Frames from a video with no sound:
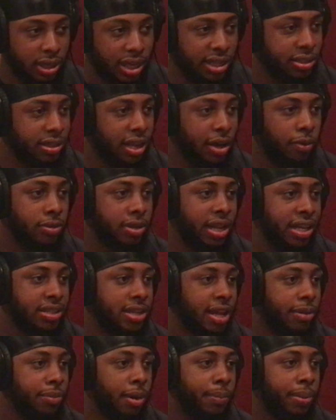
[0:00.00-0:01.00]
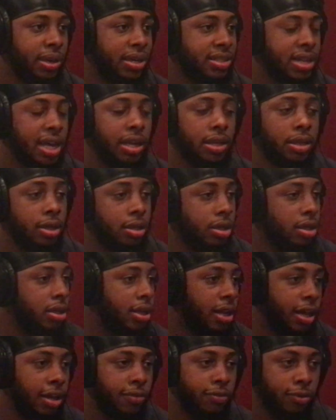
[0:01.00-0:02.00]
That's like my bit, cause I
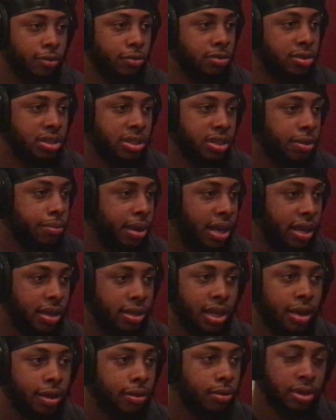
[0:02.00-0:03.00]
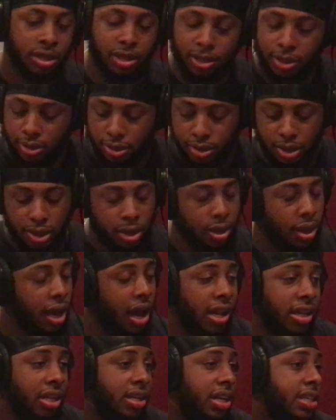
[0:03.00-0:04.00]
love like fruits and shit. Like nigga,
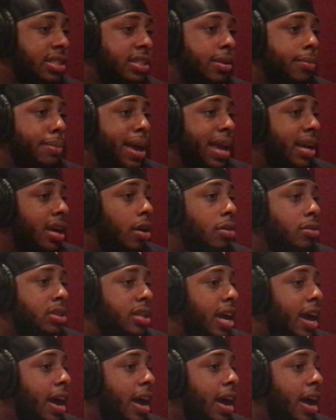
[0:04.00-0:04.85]
all I need some mangoes and